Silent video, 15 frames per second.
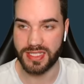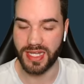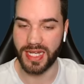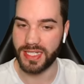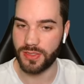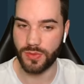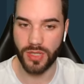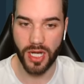I
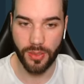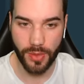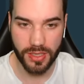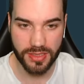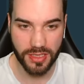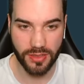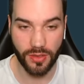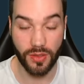do not want
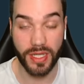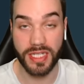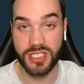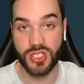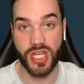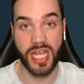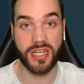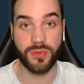that at all. It
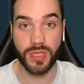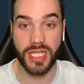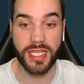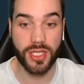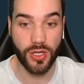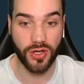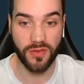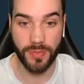genuinely
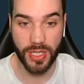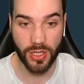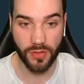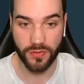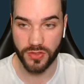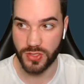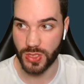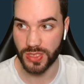could have been
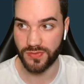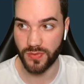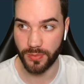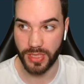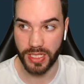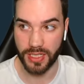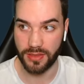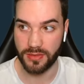over just from
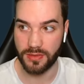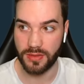that.